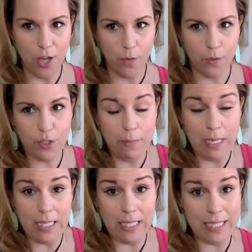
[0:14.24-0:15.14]
which
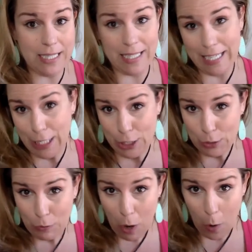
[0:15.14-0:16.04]
means the kids
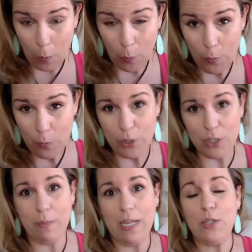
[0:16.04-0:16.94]
are home,
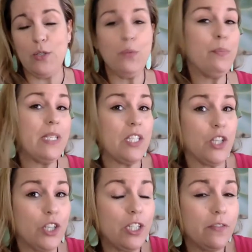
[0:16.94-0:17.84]
which makes you
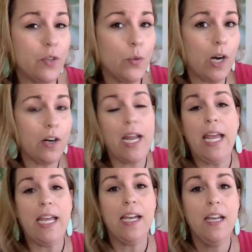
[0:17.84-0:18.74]
busier if you are
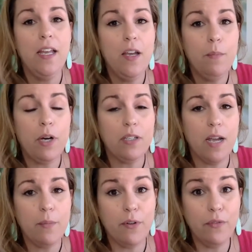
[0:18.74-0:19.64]
a
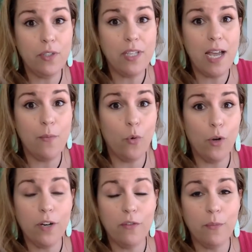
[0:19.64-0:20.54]
part-time or full-time
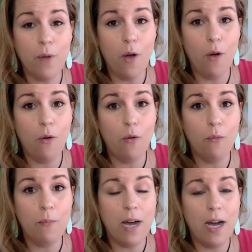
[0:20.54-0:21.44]
work from
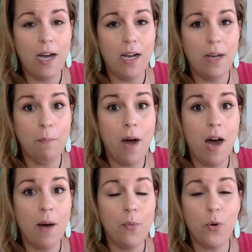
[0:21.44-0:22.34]
home uh,
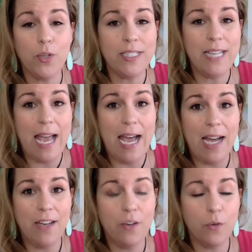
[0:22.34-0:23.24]
mom or
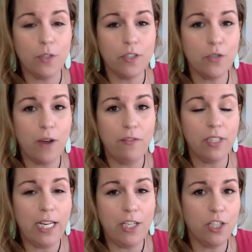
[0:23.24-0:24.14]
dad or travel
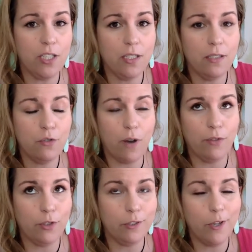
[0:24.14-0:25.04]
agent,
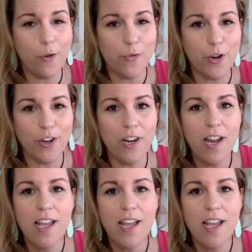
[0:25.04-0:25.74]
travel owner.